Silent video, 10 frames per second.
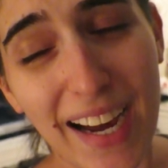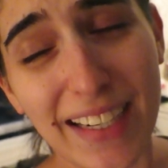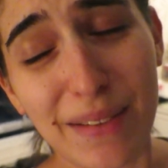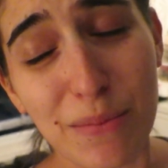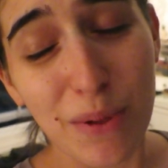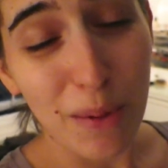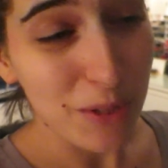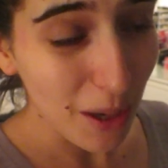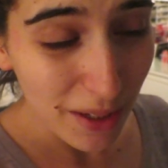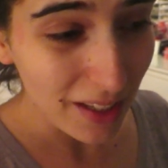And I'm
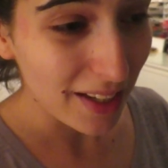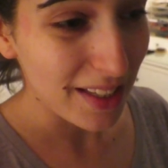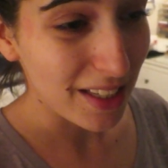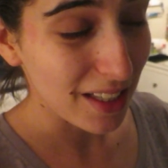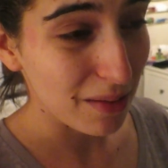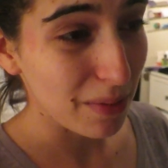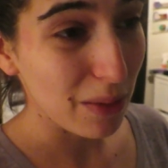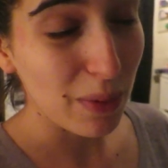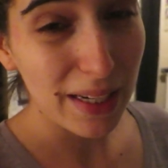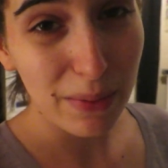so excited. It's going to
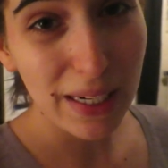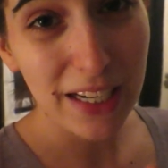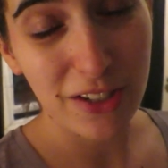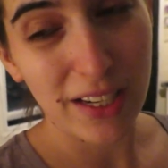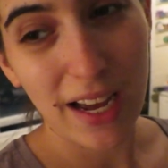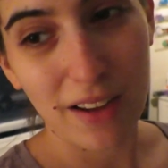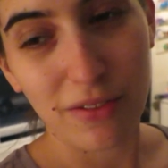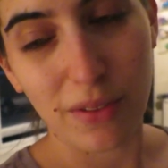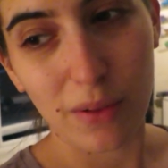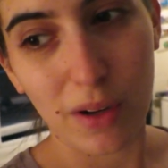be, we, we literally
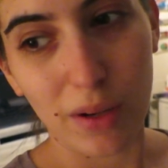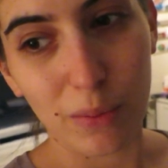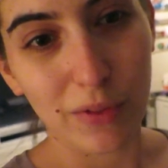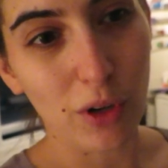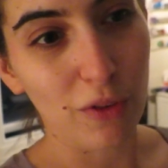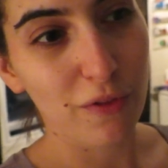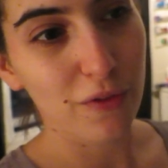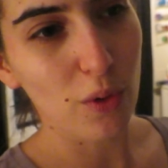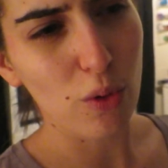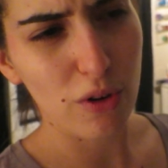have, we've got
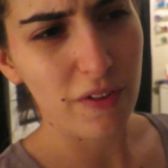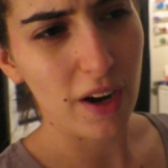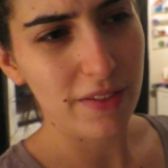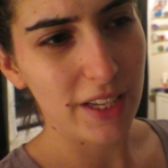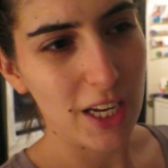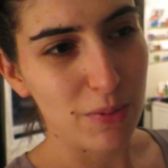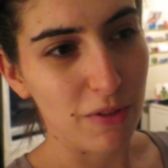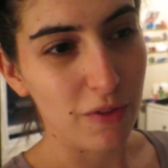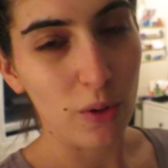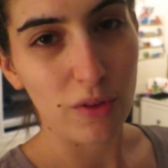four or five days
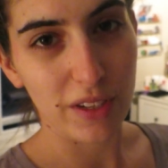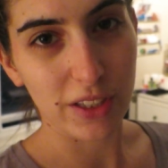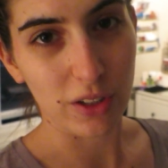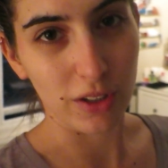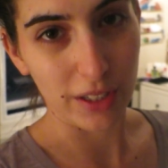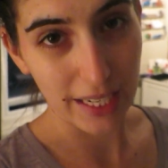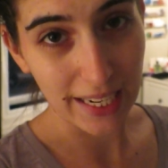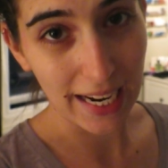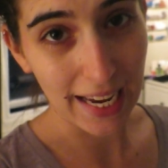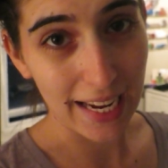before VidCon
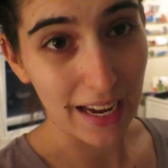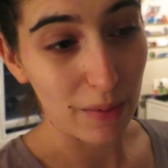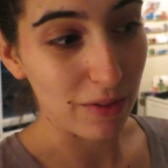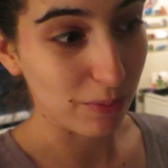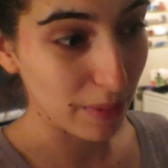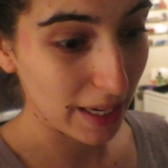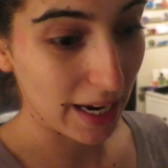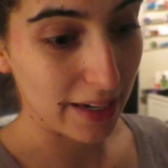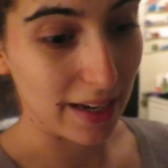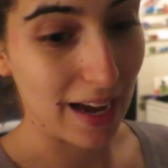in L A. And we've, me and
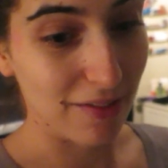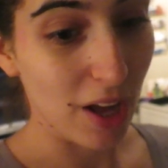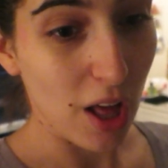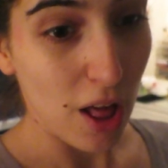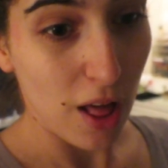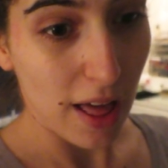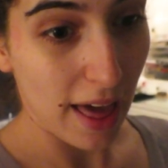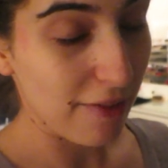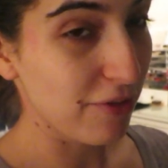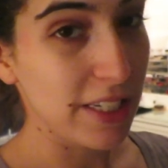Anna have
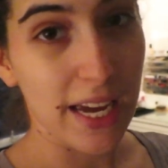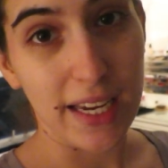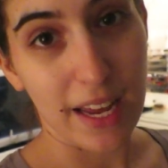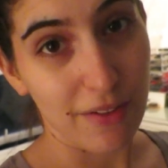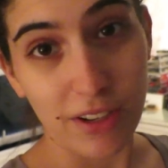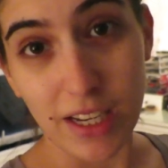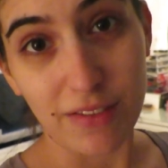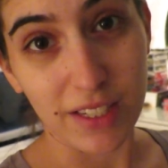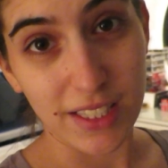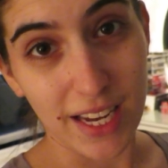every day and every
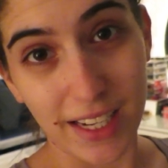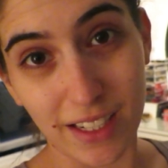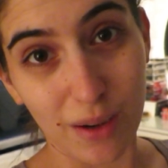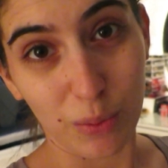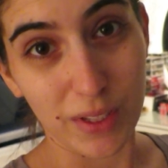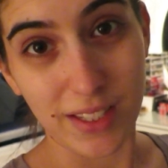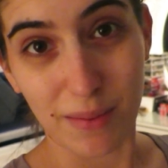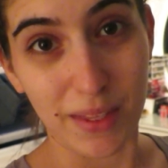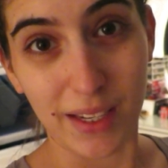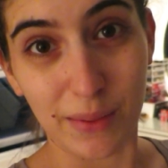evening taken up with
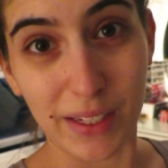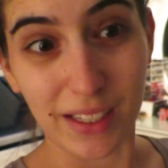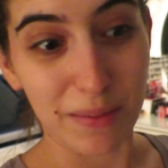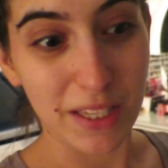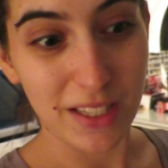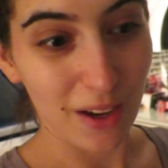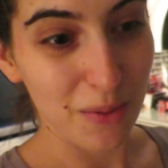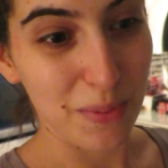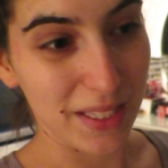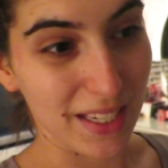something. We're going to be
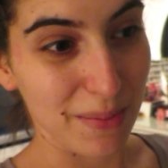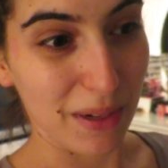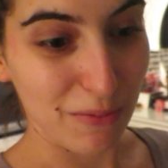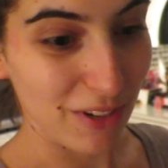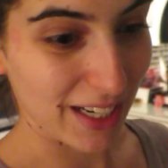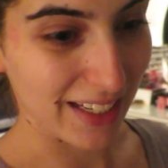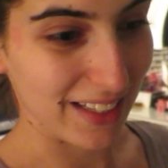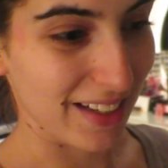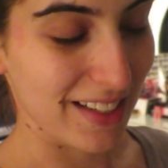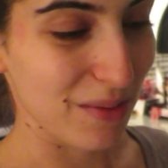so busy, but I'm really
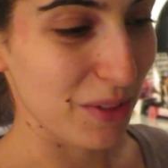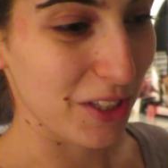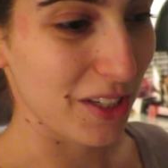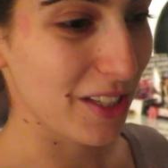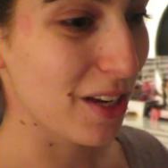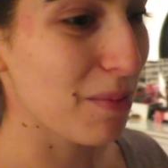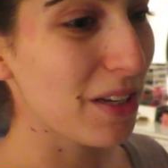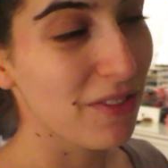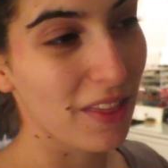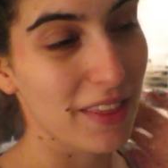excited. We're doing so
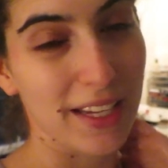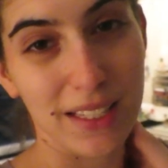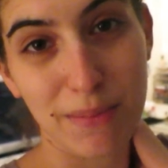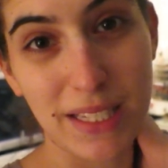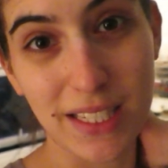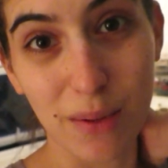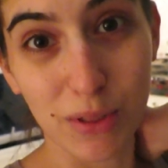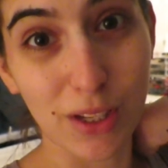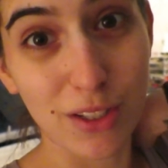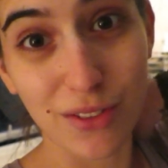many fun things, meeting up
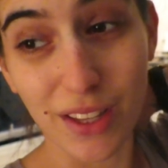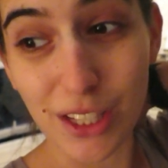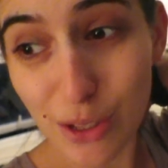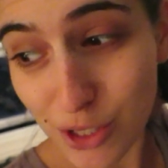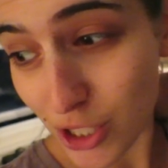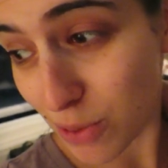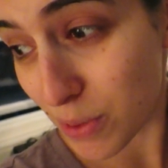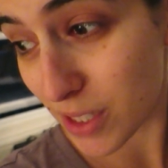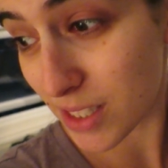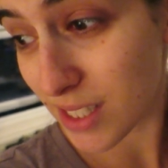with loads of other
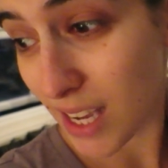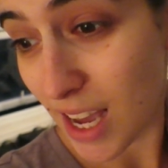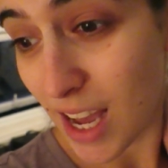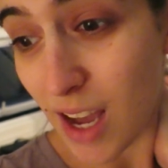YouTubers.